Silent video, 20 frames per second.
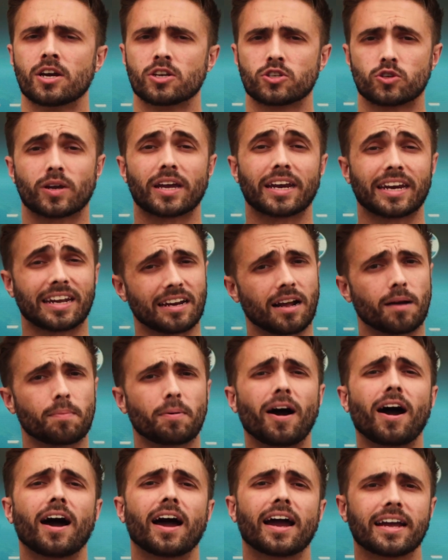So getting it up
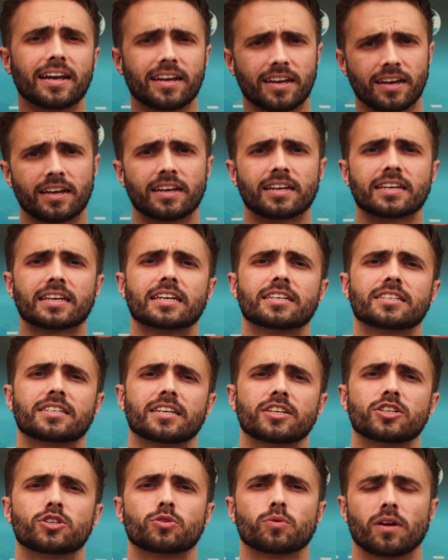high can
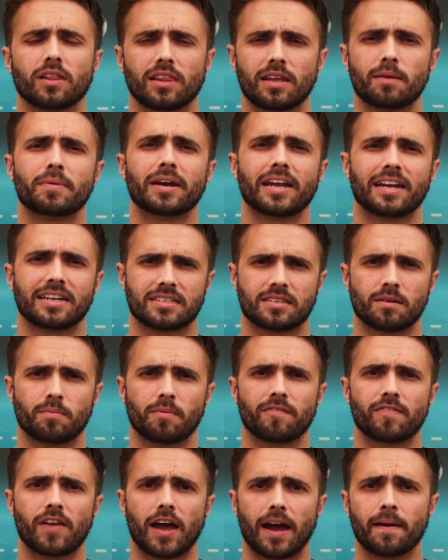tend to eliminate some
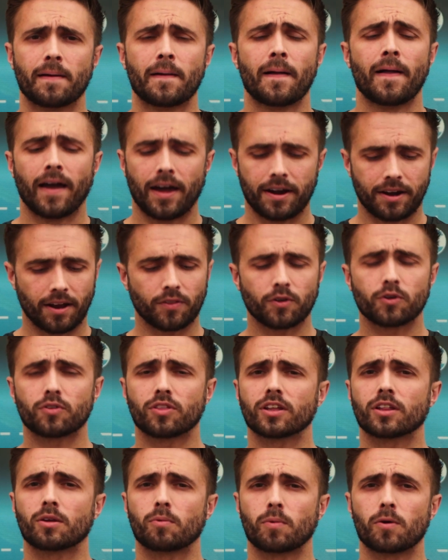of that. Another
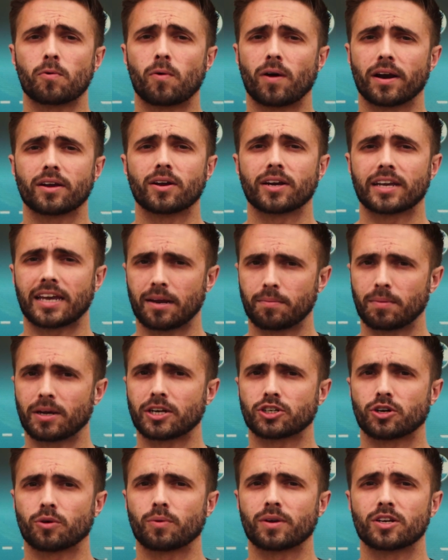thing that we want to, again,
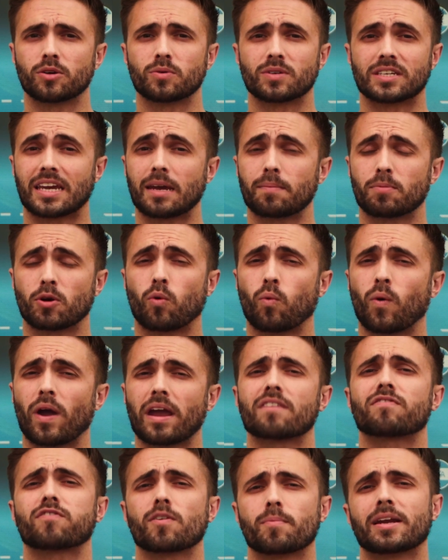make sure we do is keep it
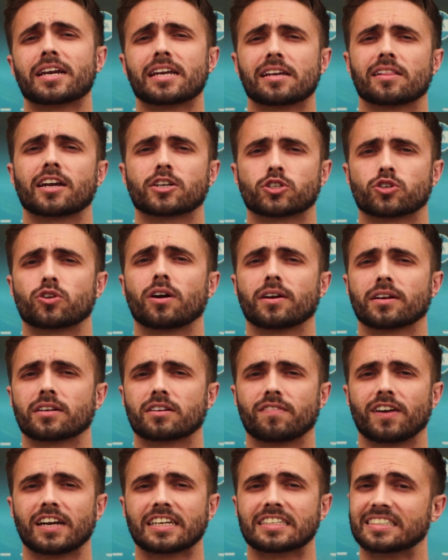away from any electronic
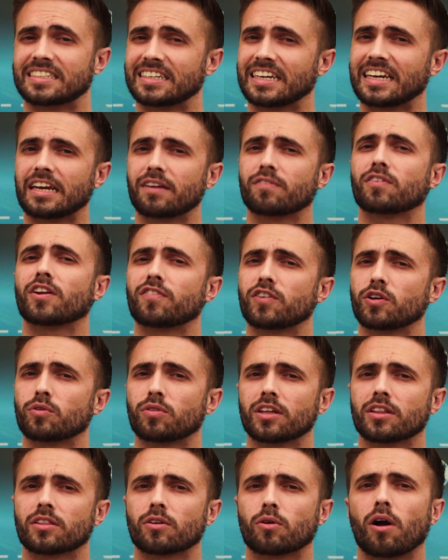devices. Even if you
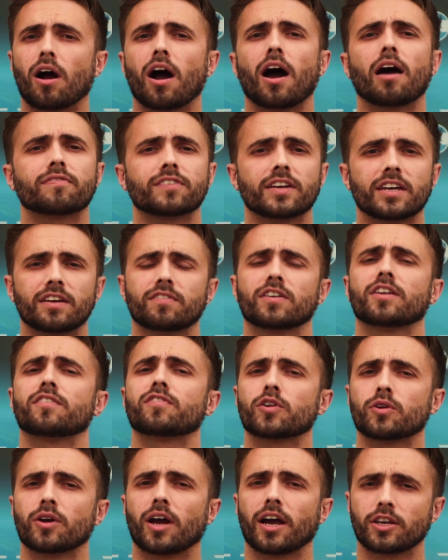think they're off, even
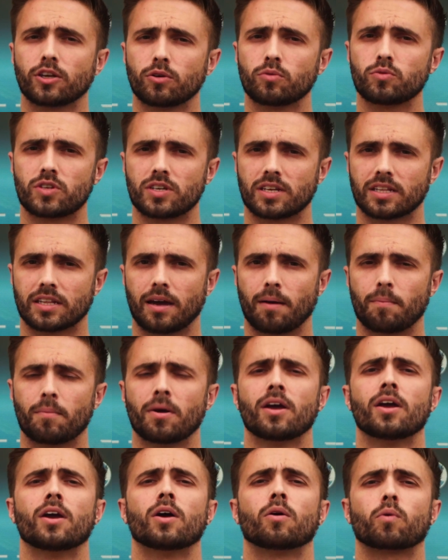if you're not using them,
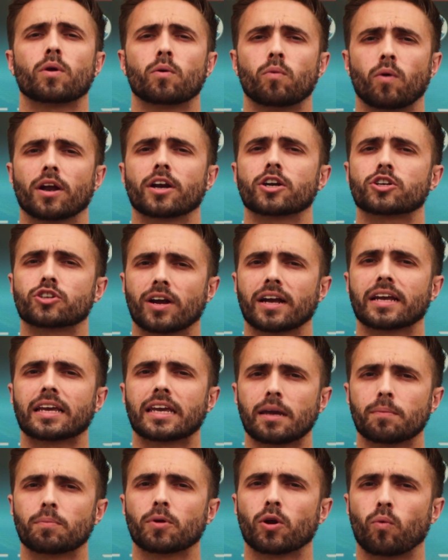we want to try and
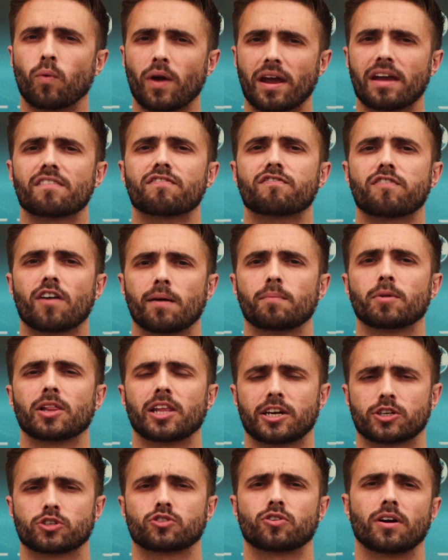keep it away from
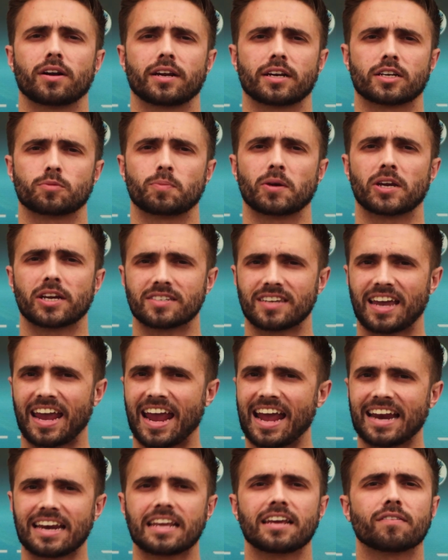electronics because
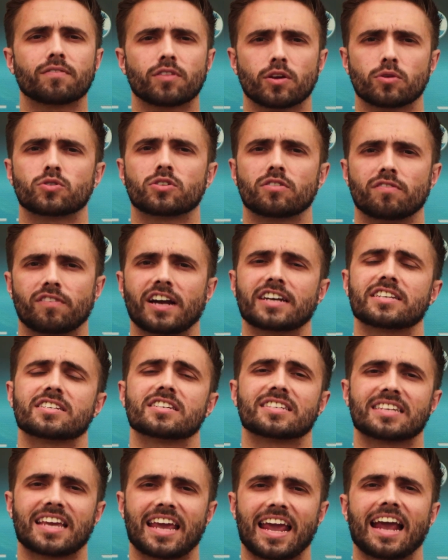any of those
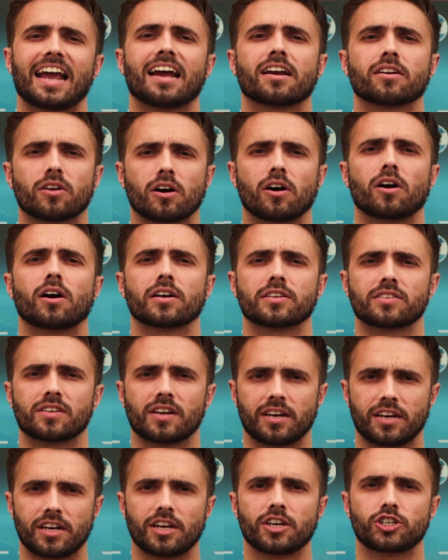devices can cause
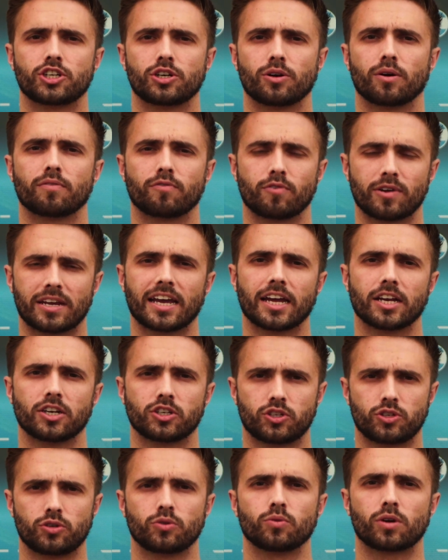an issue if we get
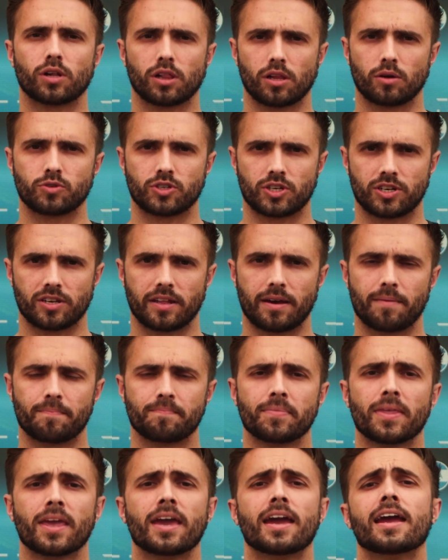too close to them.
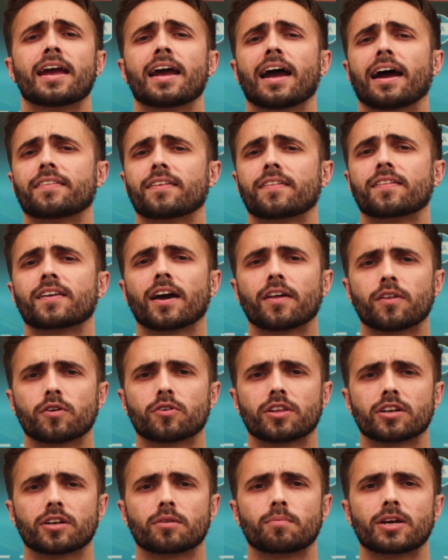And then the other
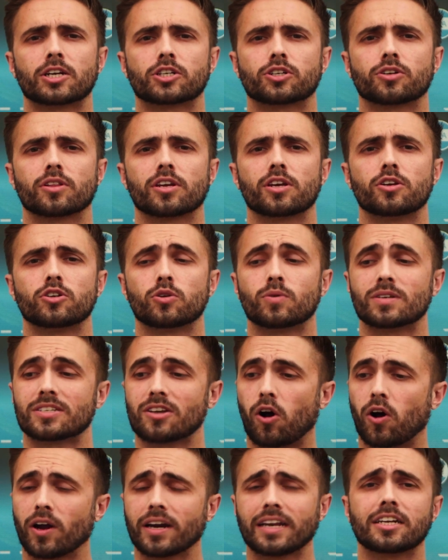thing to make sure that you do is
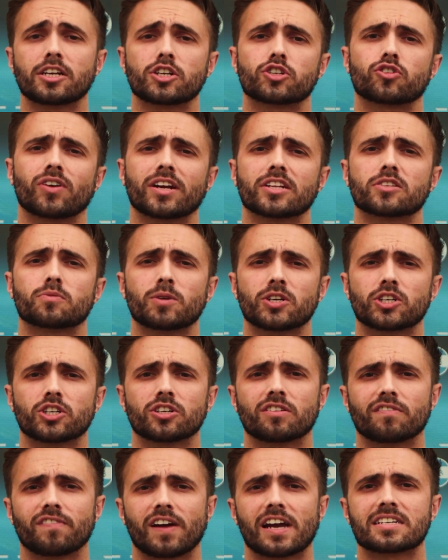on any
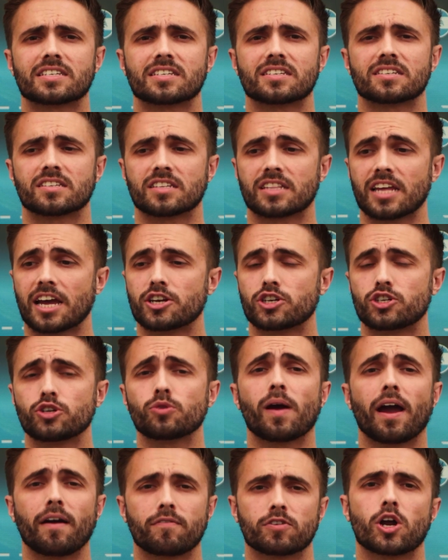transmission devices that
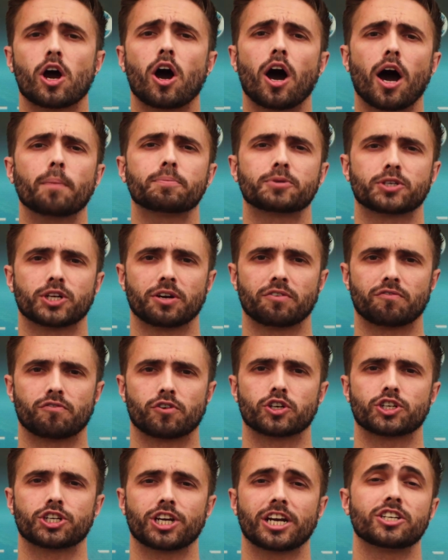do have an option
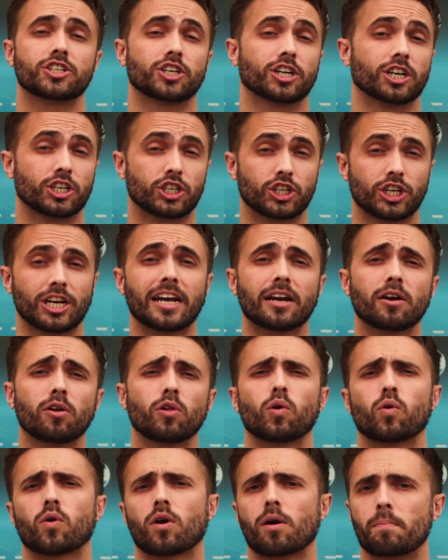for changing a
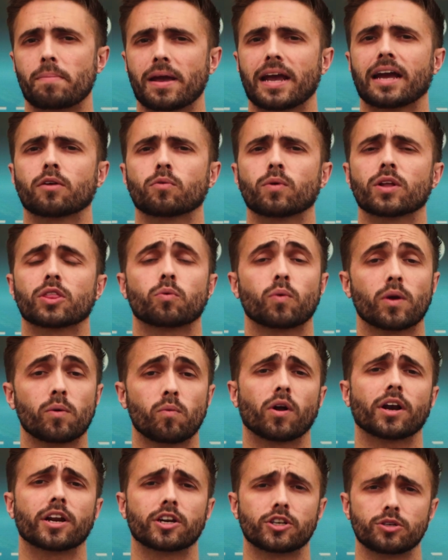channel or a bandwidth, we
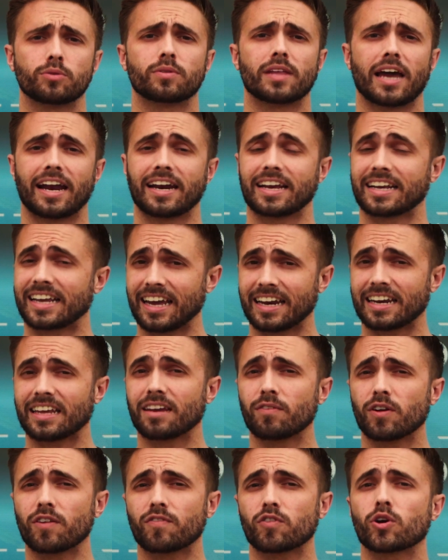want to do that. Again,
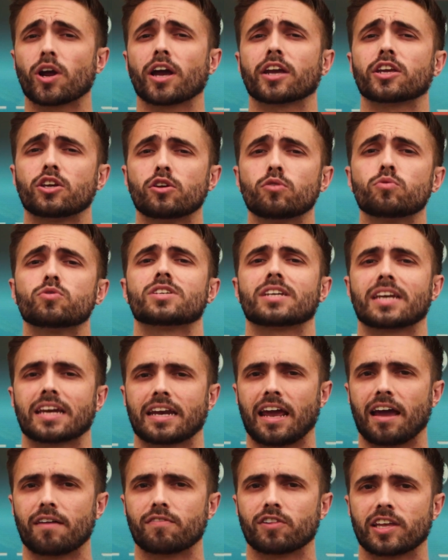even if you're not using
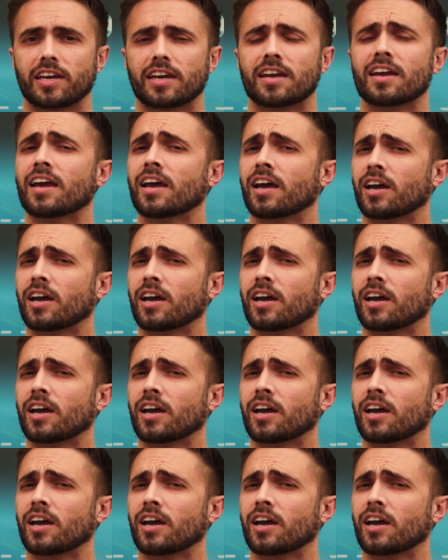it heavily.